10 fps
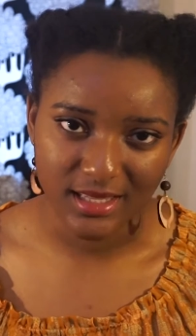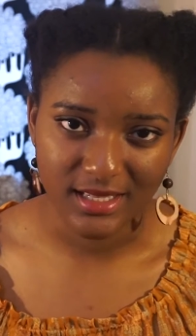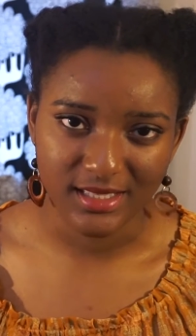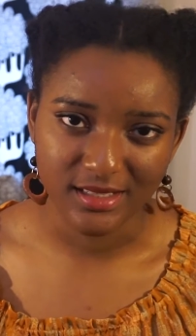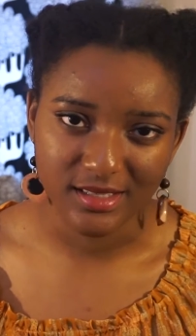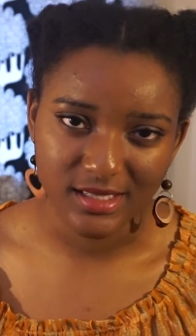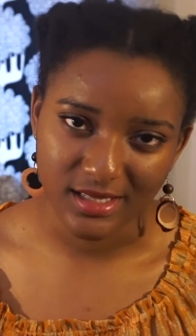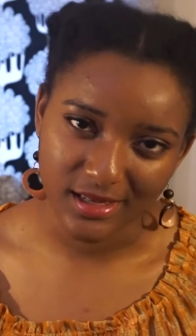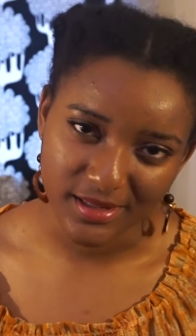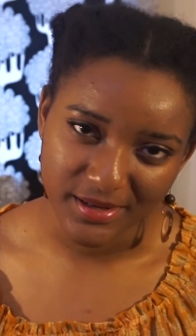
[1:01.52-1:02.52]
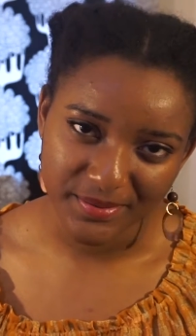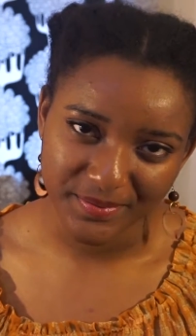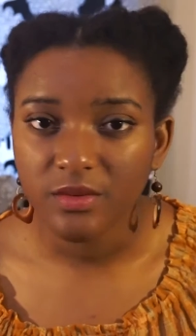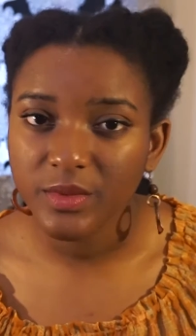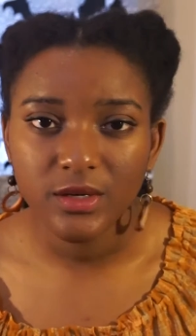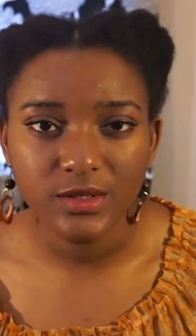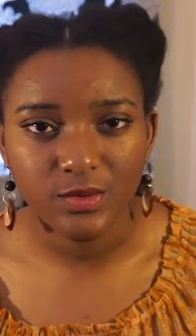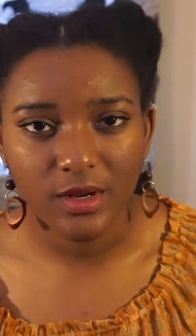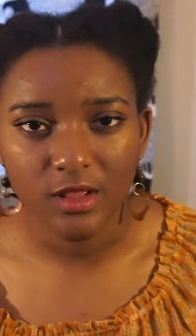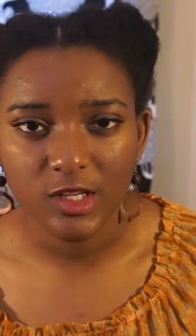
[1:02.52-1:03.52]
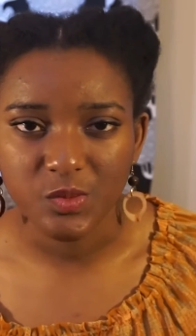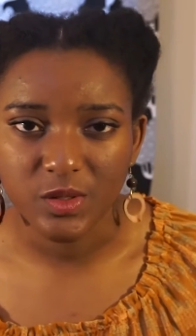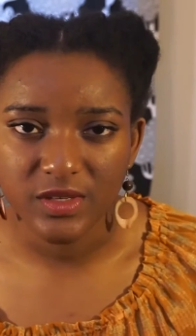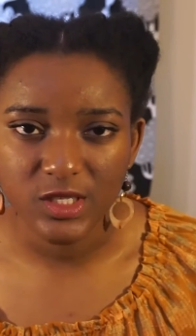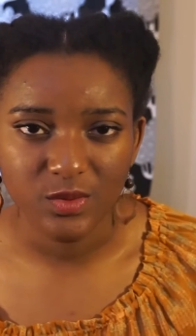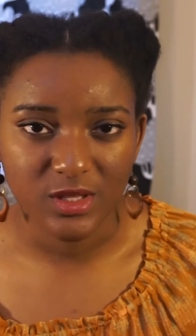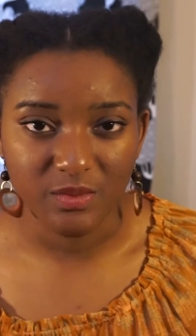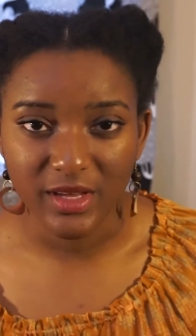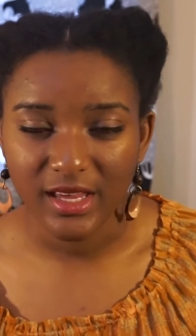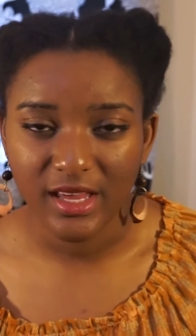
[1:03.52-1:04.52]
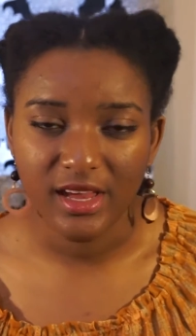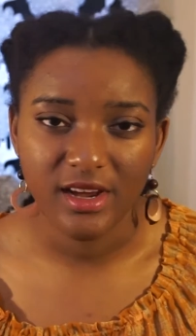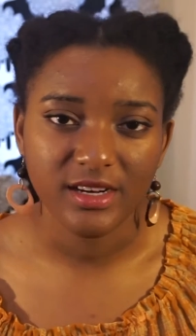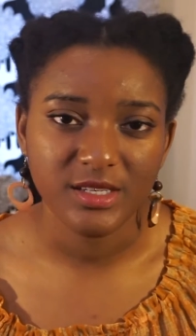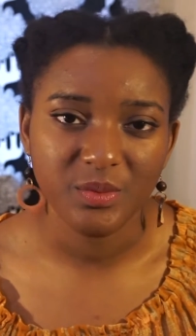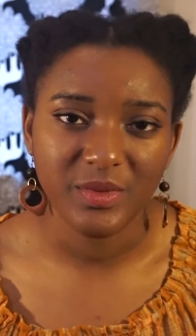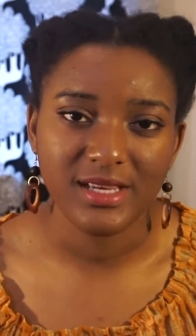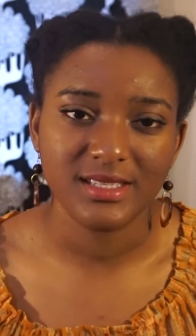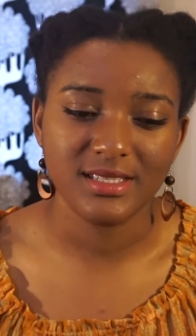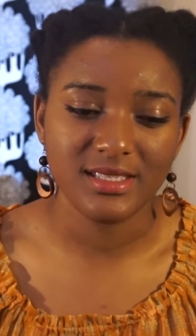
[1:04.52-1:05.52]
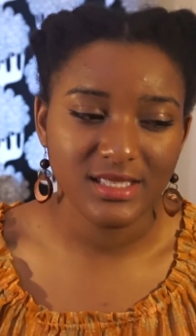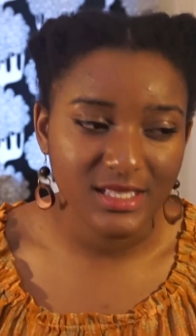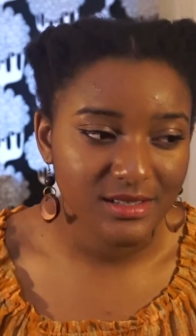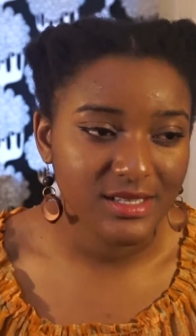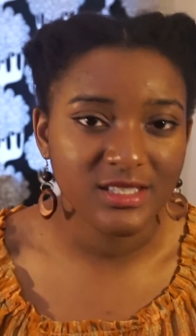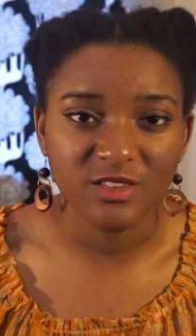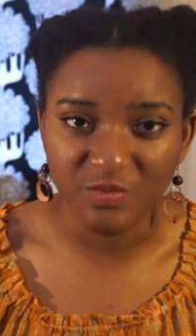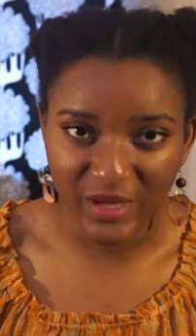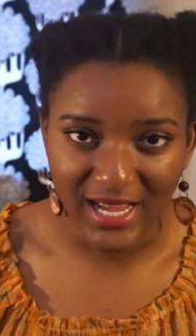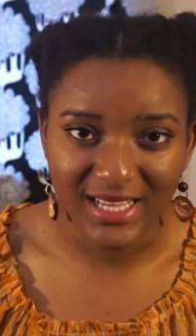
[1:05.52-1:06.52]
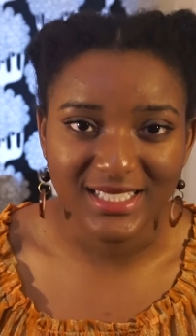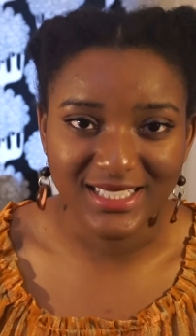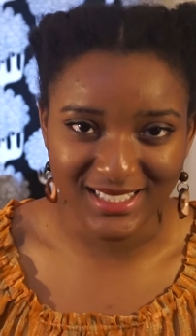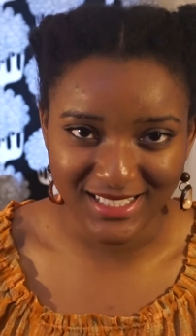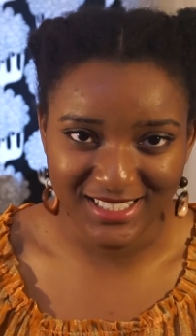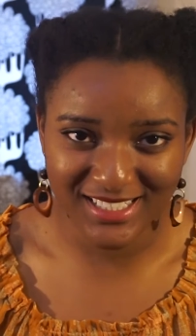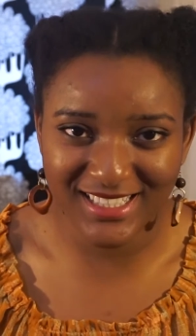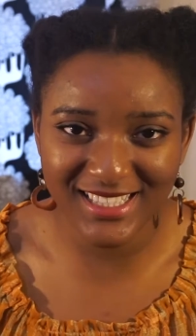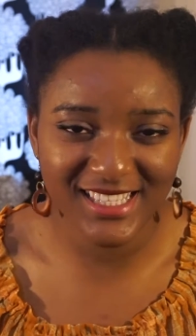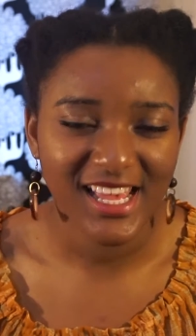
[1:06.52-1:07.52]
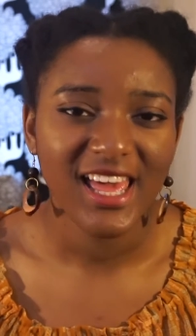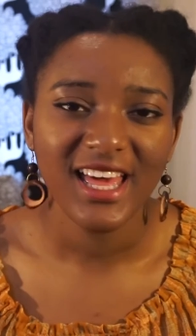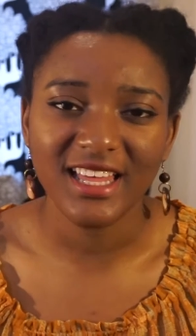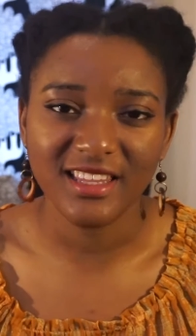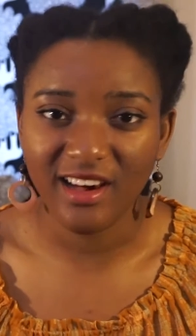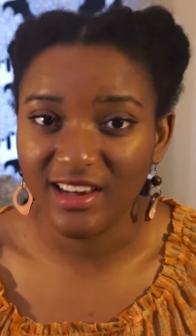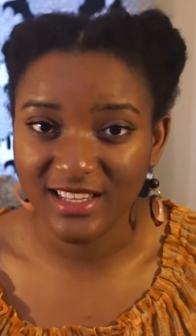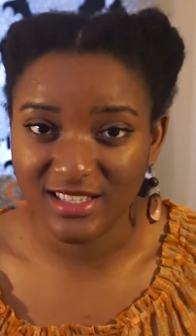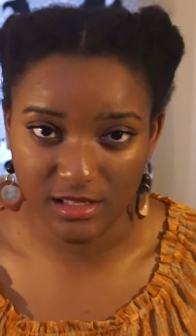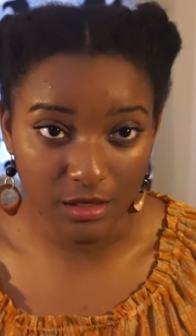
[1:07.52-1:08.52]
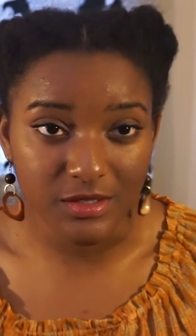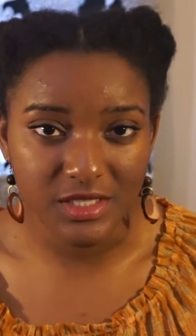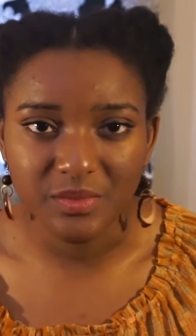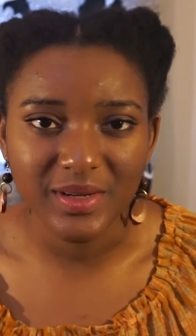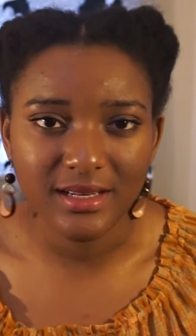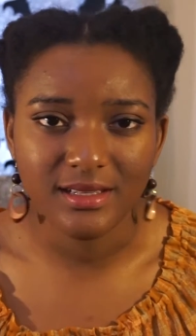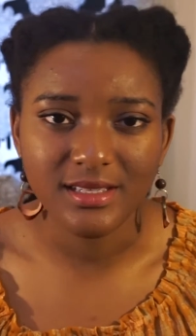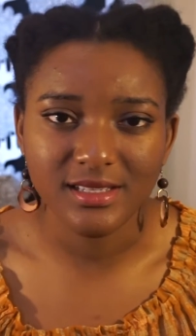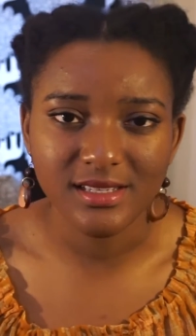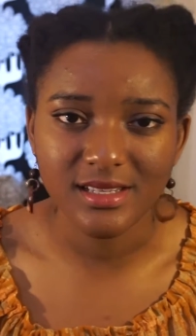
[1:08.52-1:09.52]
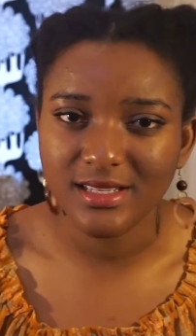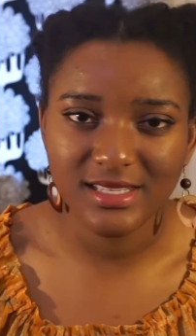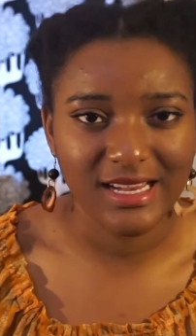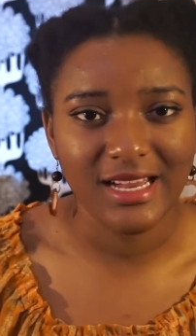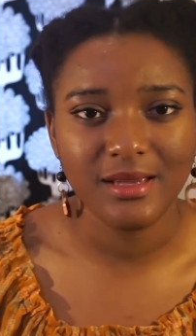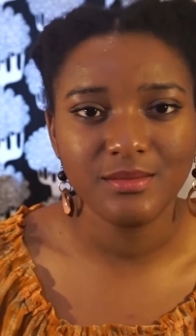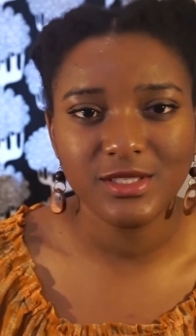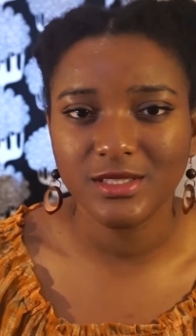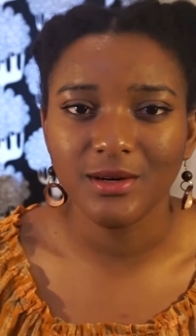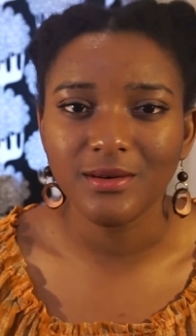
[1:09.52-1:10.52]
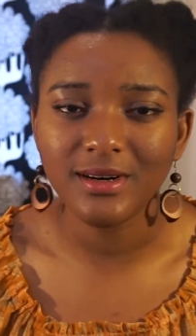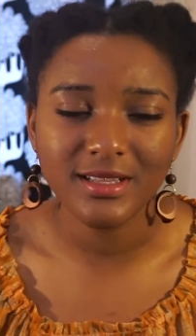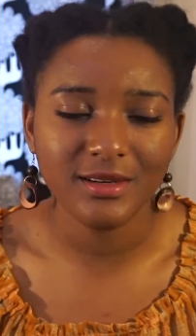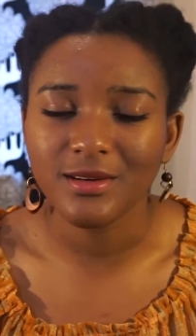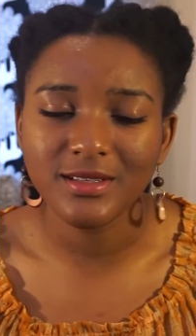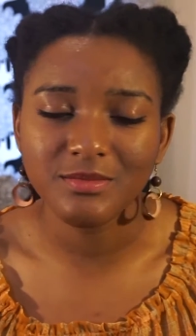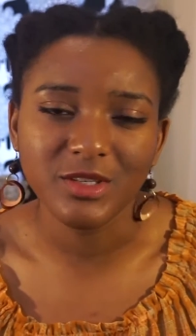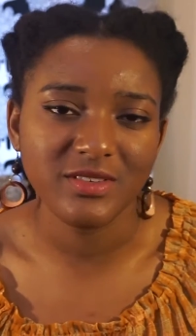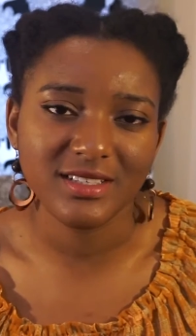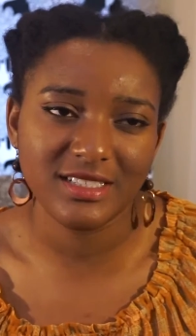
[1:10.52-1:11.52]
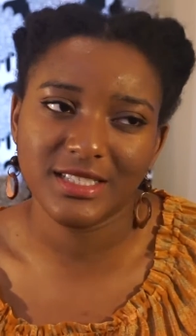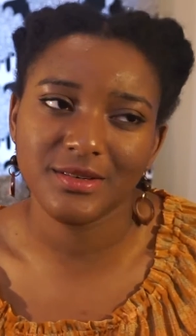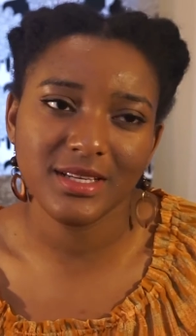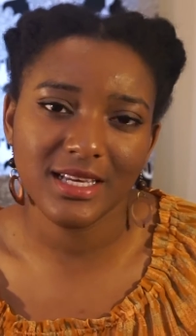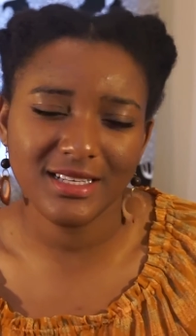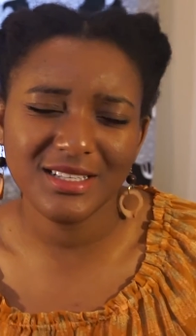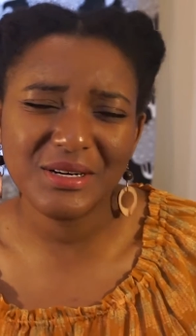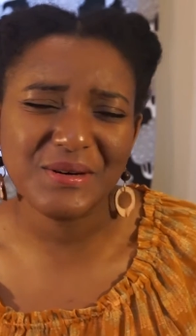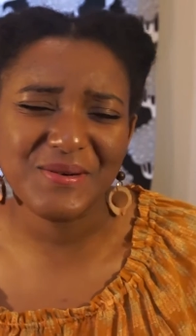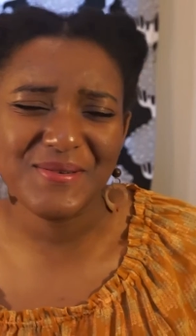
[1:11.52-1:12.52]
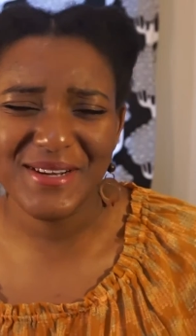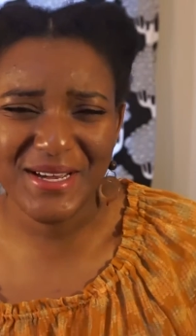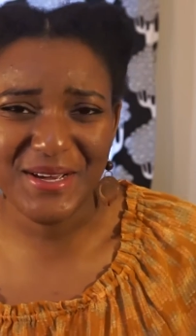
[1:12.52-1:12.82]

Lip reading: that seriously either. For me, it was one of those movies where the main character makes a series of bad decisions, and the audience knows they're bad decisions at the time, so the whole movie I was just going like, no,